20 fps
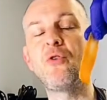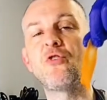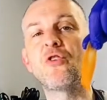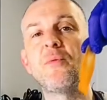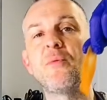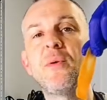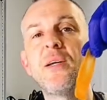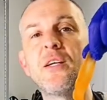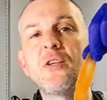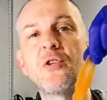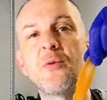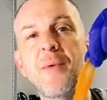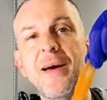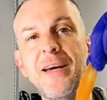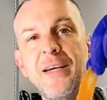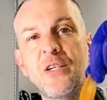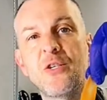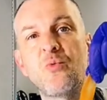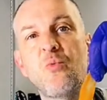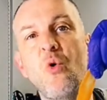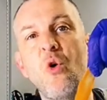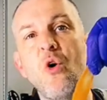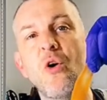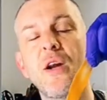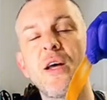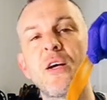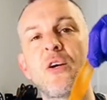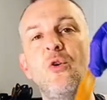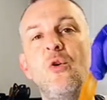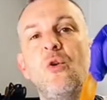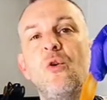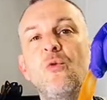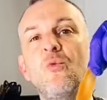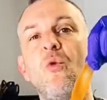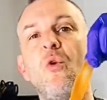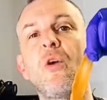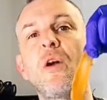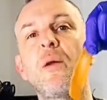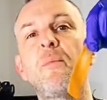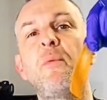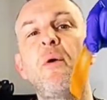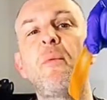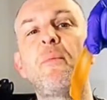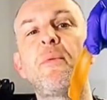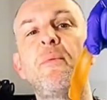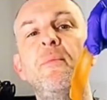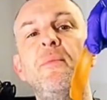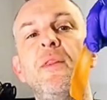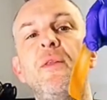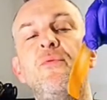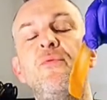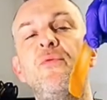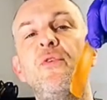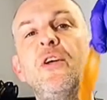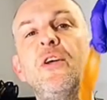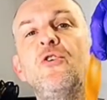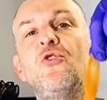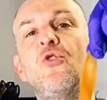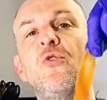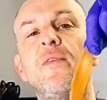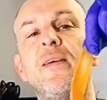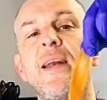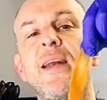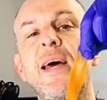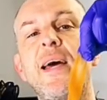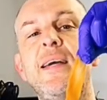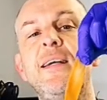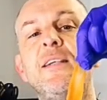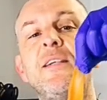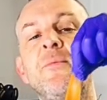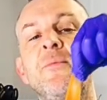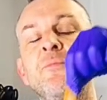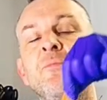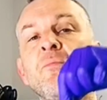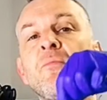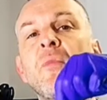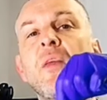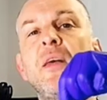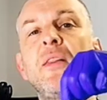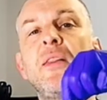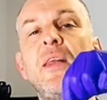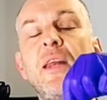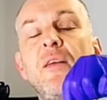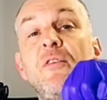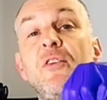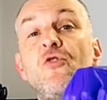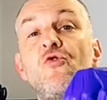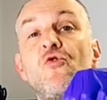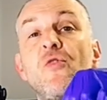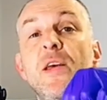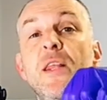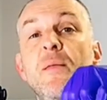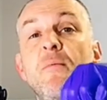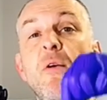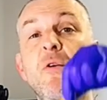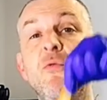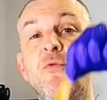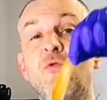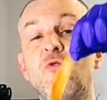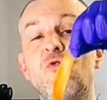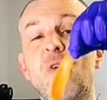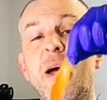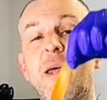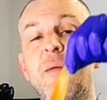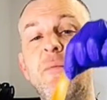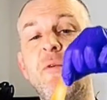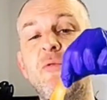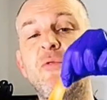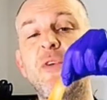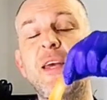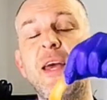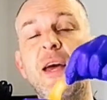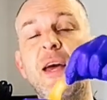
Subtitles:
them into some iced water, cold water, pop them in the fridge overnight, and then if you drain them off and dry them off, you get a